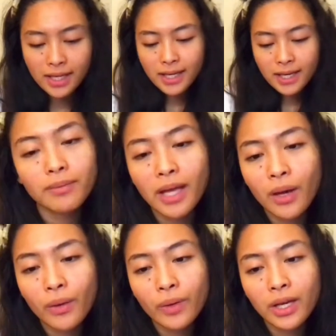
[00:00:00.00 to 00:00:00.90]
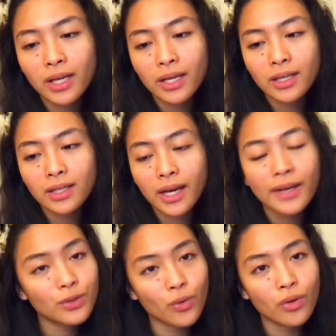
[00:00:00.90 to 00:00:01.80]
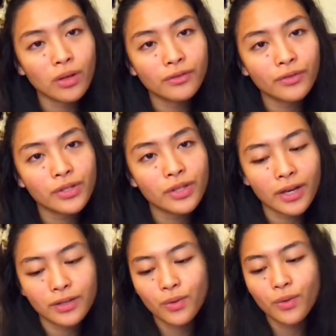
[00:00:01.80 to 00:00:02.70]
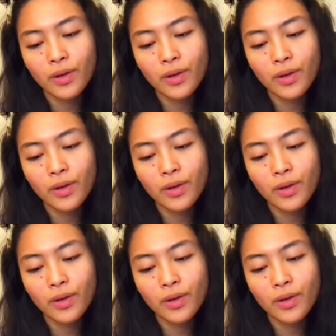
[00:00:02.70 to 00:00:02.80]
I'm now in high school, first year high school,